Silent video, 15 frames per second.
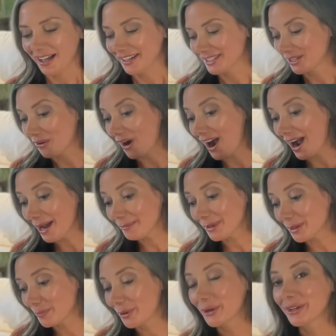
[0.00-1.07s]
So I'm
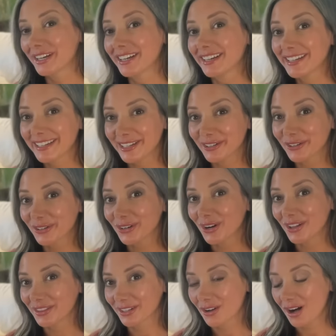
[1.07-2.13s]
gonna put it here
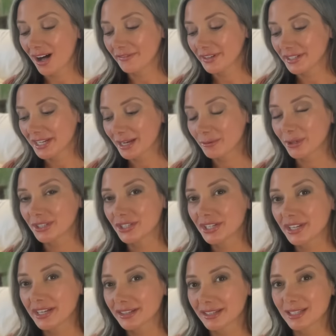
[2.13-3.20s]
on the coffee table. I just
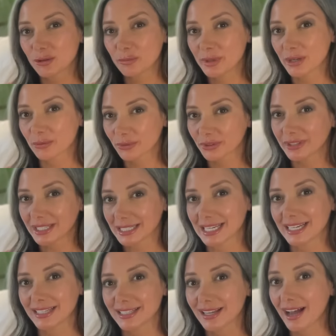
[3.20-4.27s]
think this will be a really
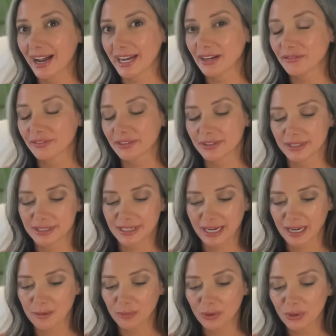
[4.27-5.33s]
nice height for this
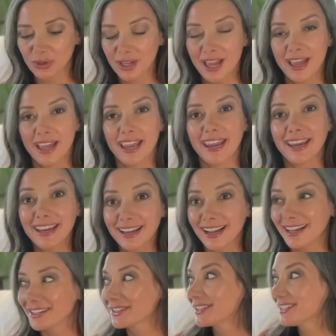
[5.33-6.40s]
table.
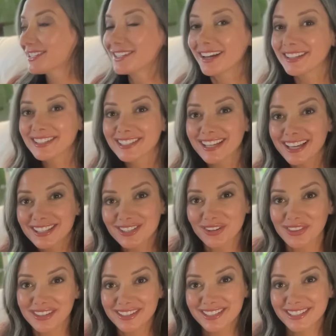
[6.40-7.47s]
And the sun sets
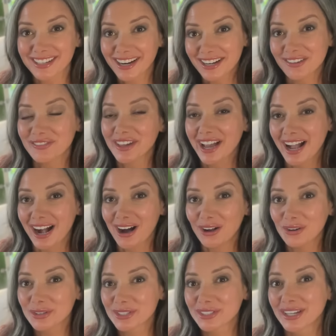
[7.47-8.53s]
on this side of the
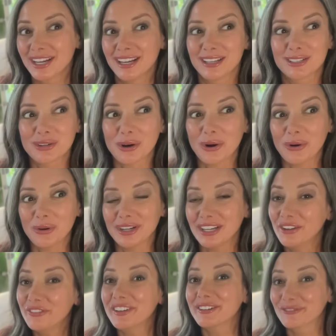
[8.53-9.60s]
house. So
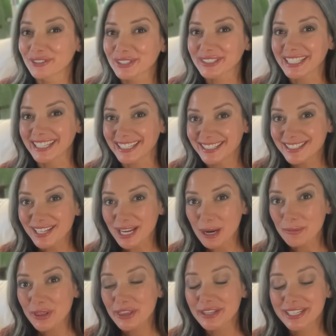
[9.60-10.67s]
if it really is
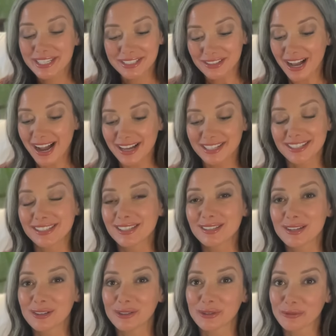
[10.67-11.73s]
amethyst glass, this is
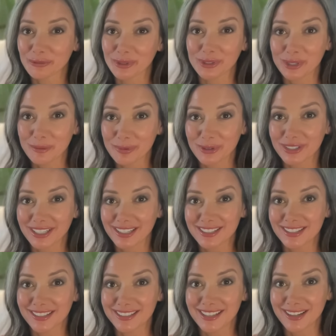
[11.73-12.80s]
gonna look really pretty at
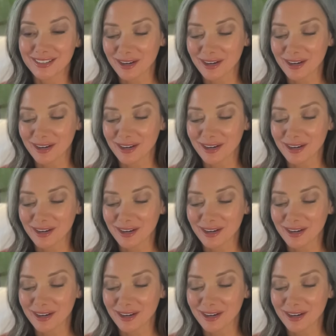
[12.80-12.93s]
sunset